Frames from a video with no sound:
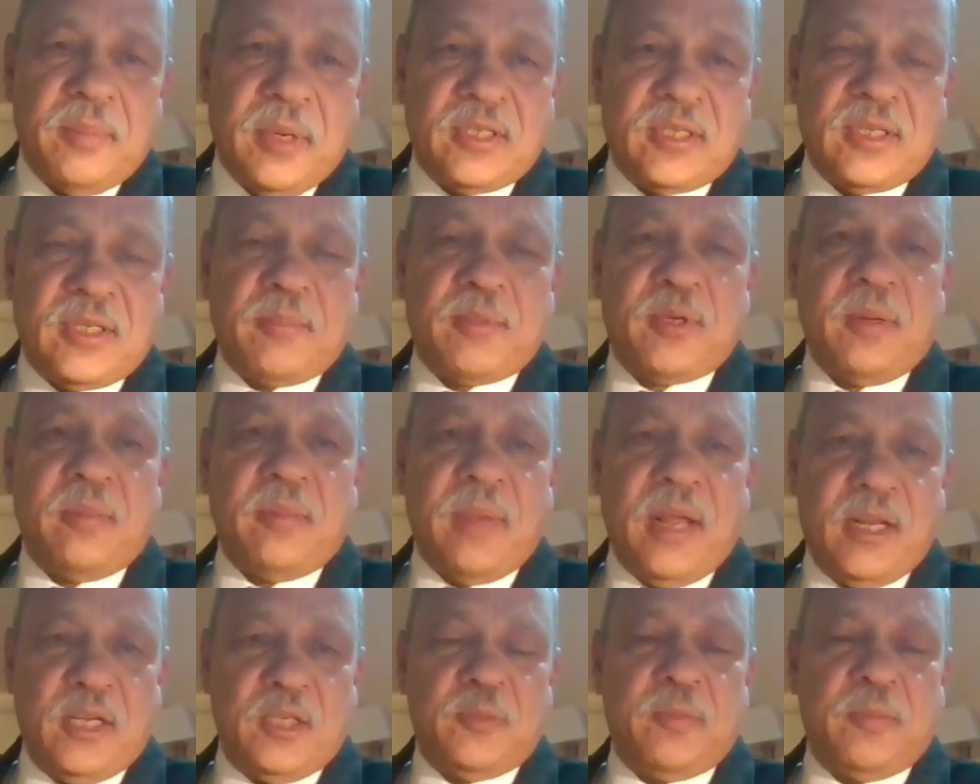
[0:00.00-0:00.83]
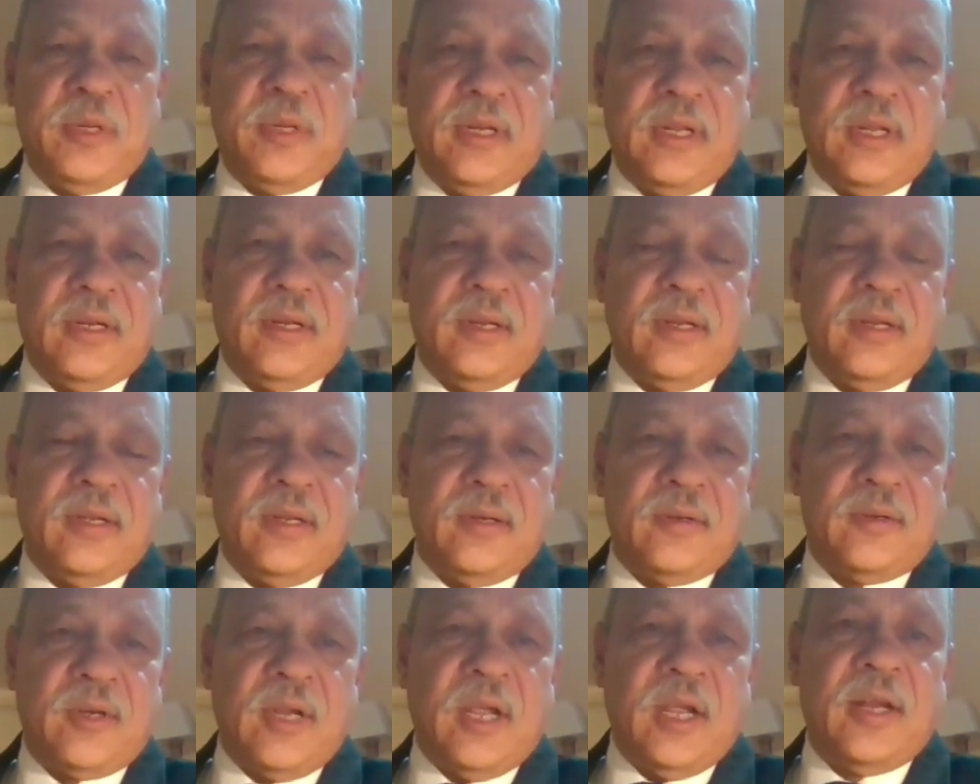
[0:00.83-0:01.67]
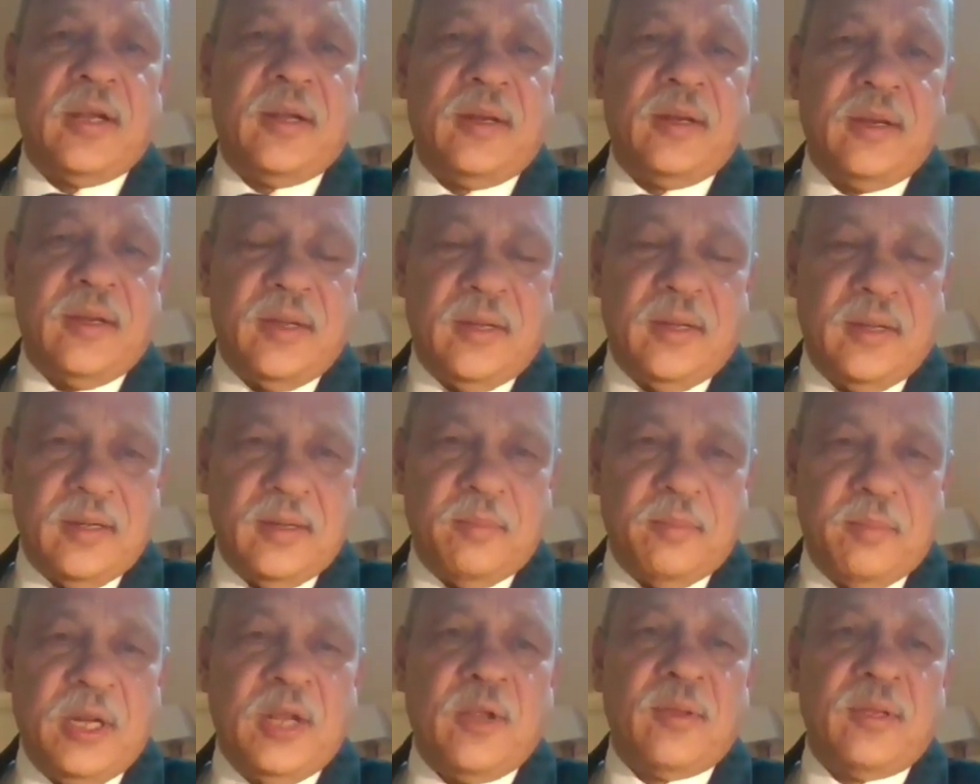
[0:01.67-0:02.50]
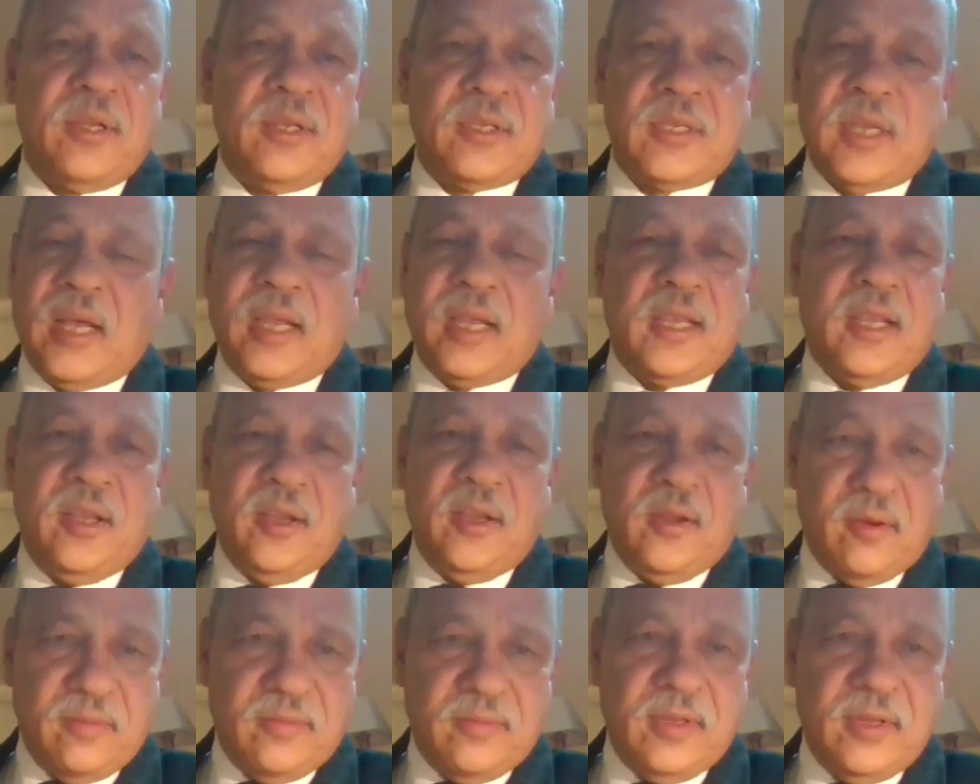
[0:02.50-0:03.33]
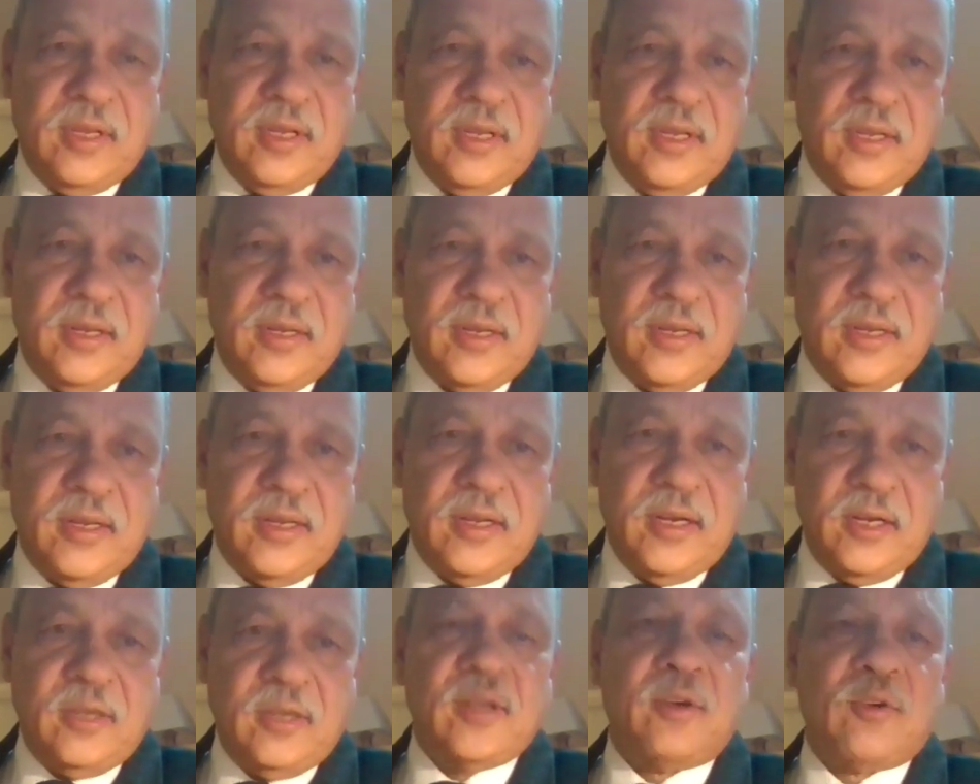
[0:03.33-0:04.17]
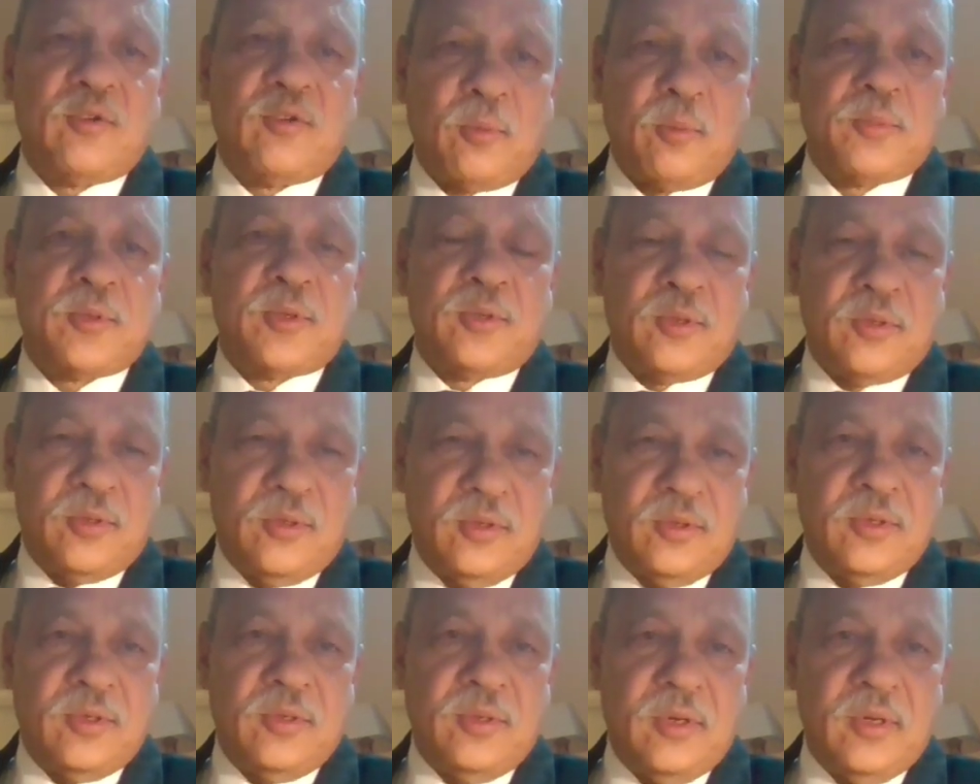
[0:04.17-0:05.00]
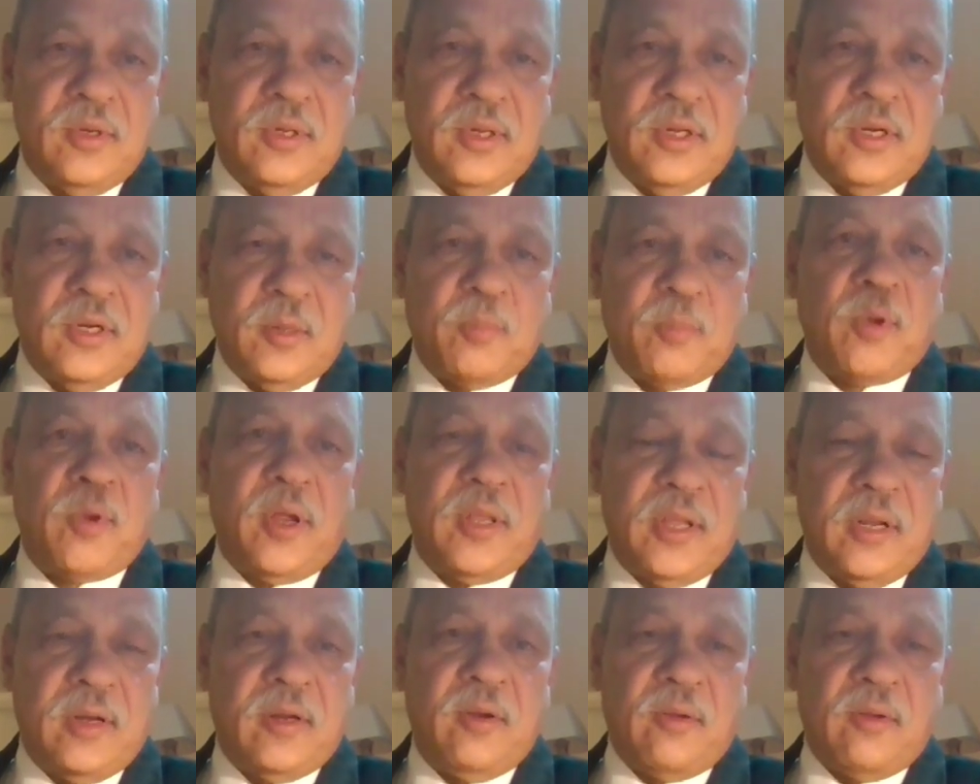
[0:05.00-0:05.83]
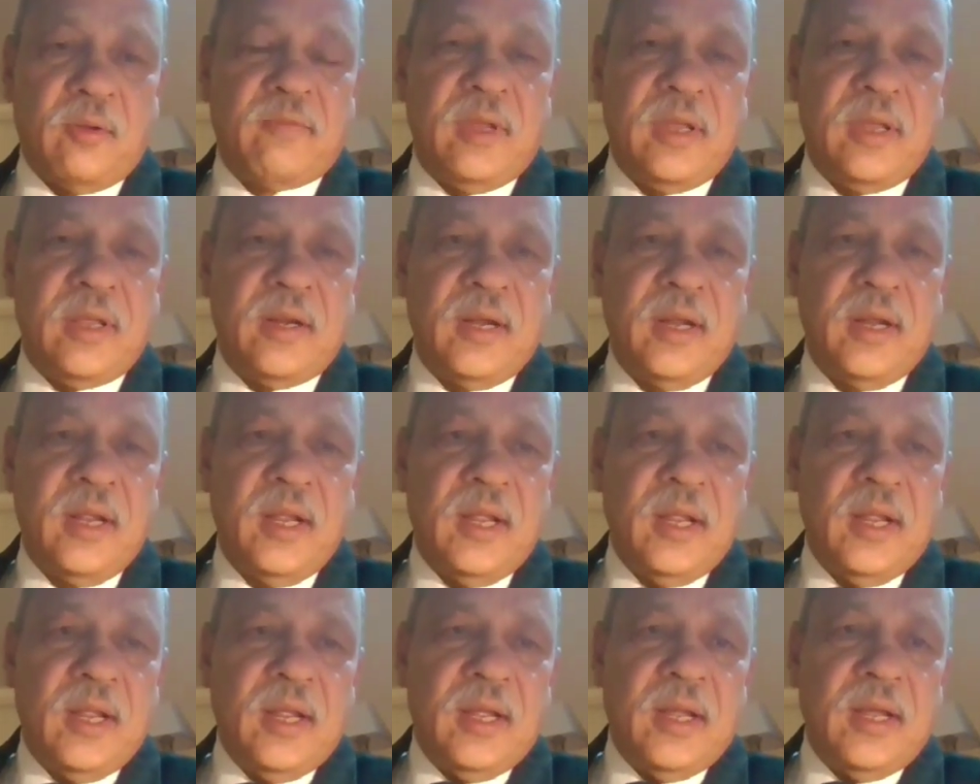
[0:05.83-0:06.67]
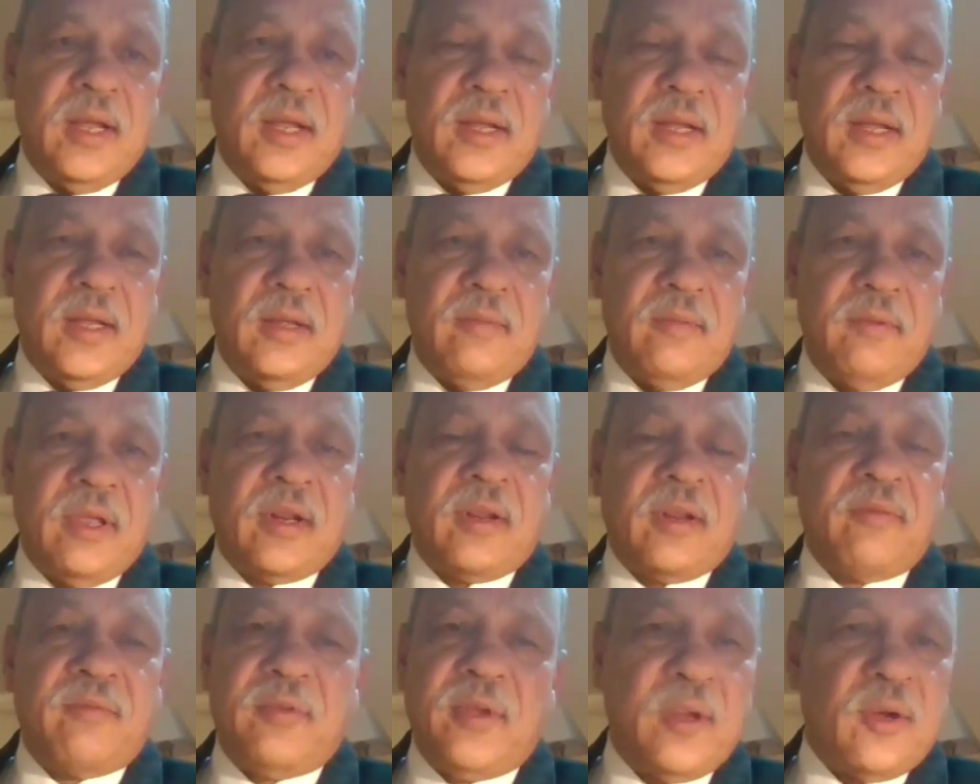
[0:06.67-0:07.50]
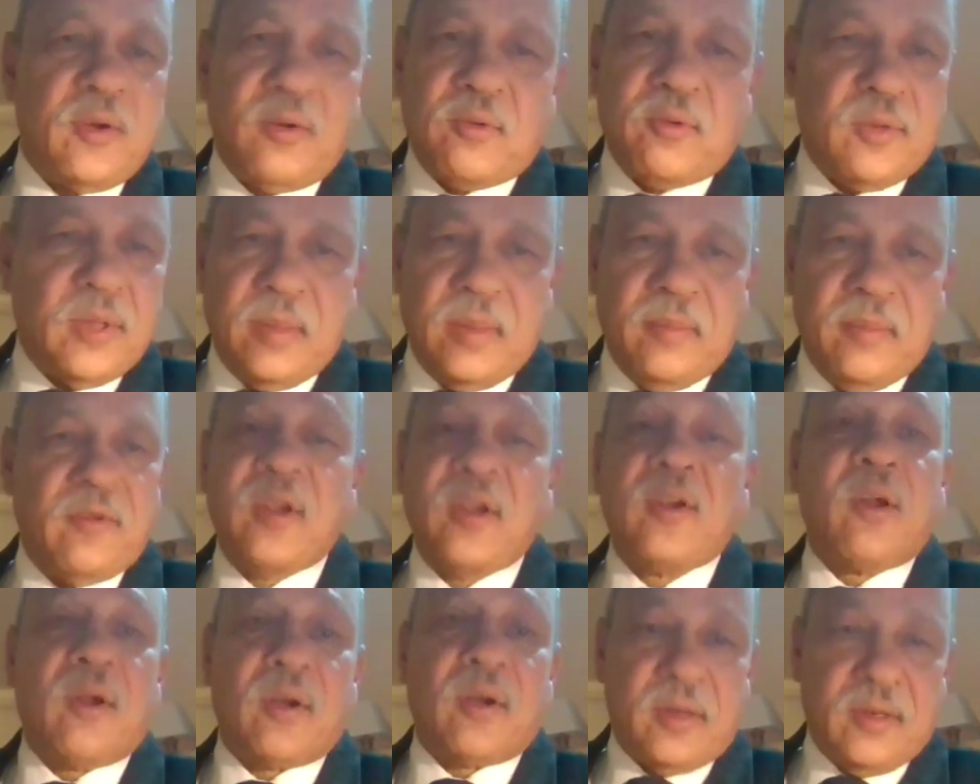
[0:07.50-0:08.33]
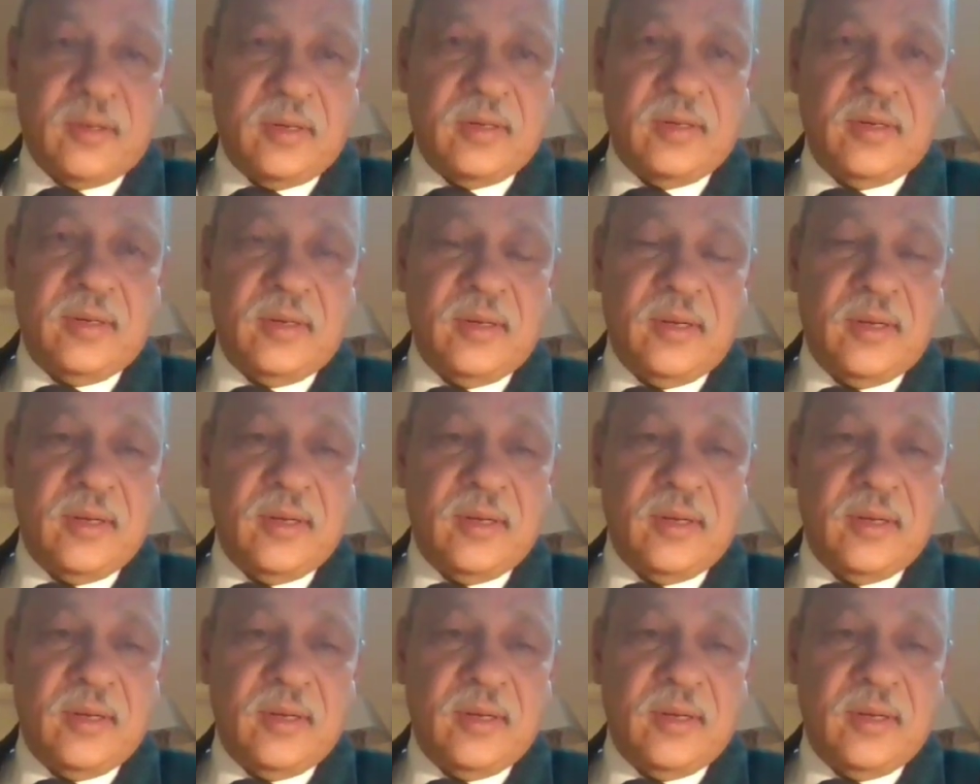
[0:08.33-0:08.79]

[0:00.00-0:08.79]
perception management and try and play on the psyche of the Indian troops deployed that, look, we are inferior to them. We are not.